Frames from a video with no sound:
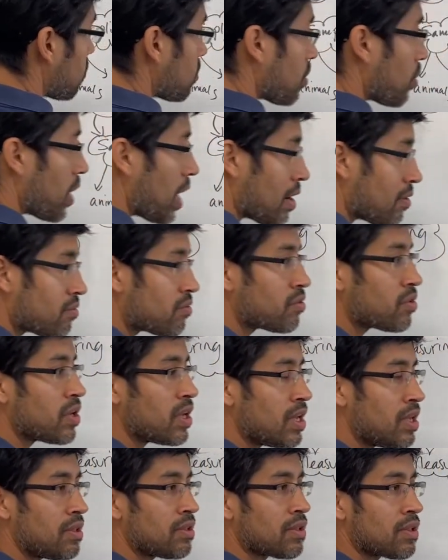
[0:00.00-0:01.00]
So
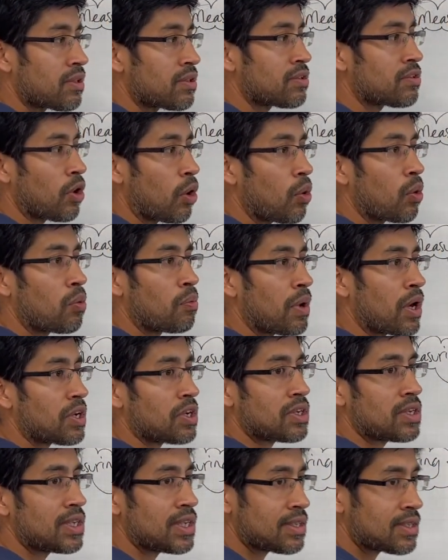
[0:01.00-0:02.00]
every so
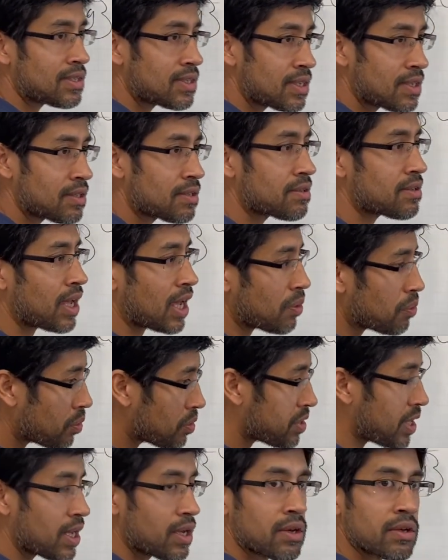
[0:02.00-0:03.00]
much distance I will
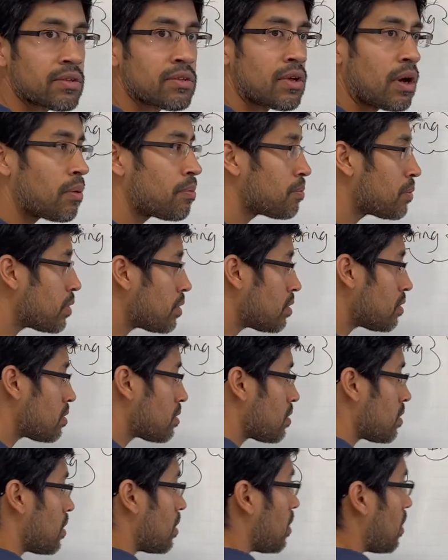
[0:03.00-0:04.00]
take a sample,
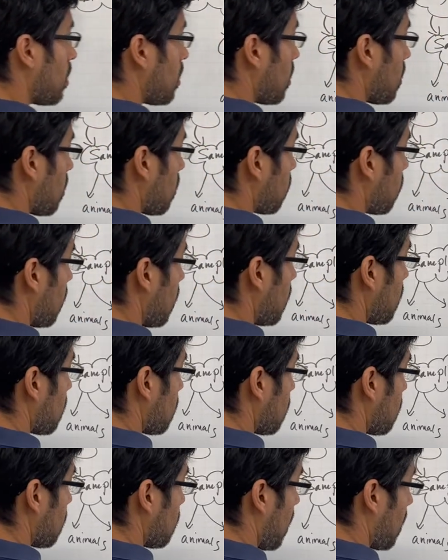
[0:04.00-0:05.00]
right?
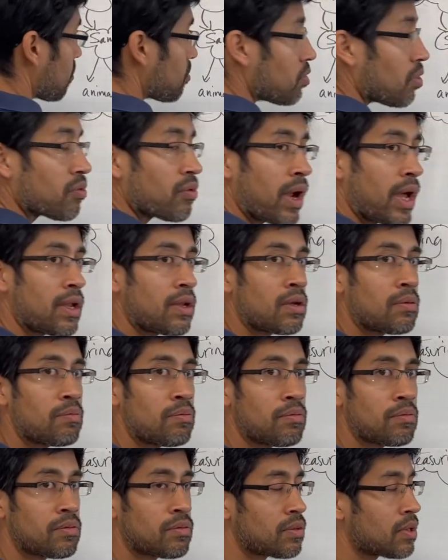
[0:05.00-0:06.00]
That's not random,
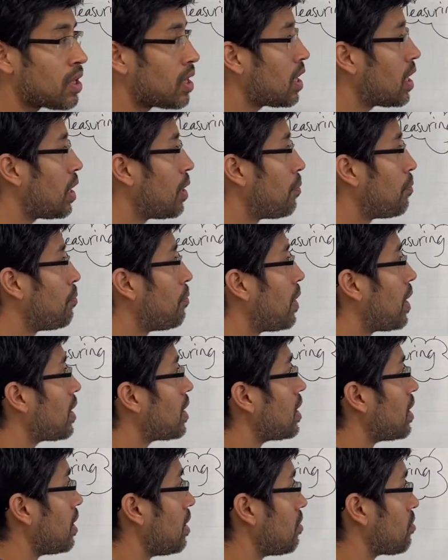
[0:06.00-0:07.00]

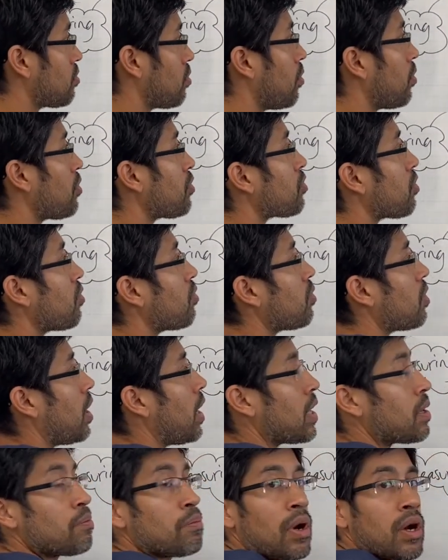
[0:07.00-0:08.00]
but it is also
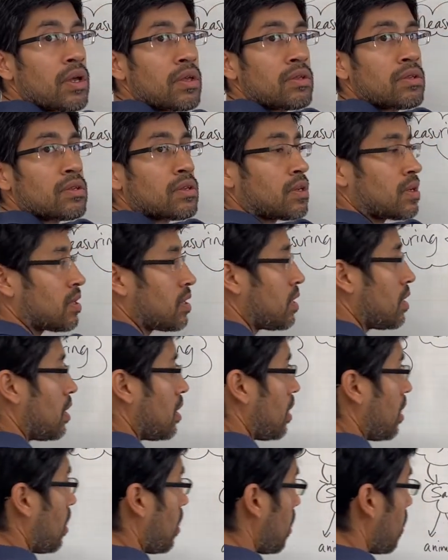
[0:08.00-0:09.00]
unbiased,
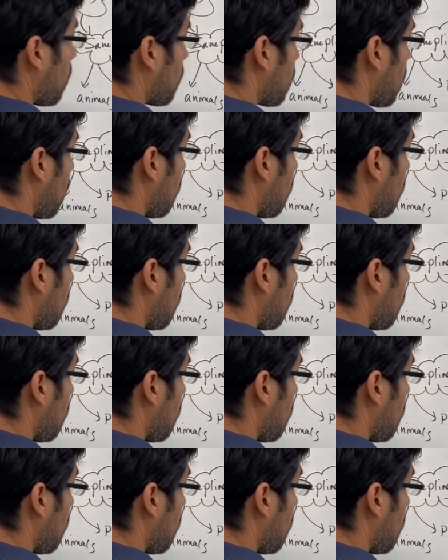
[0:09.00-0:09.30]
okay?